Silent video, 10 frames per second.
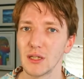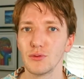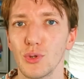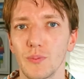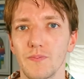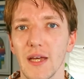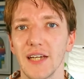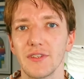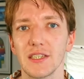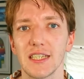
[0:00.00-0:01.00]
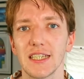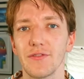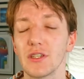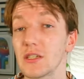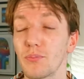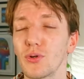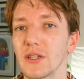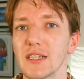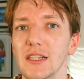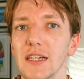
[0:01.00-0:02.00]
No evidence is given to support
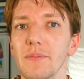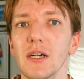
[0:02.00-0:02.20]
this claim,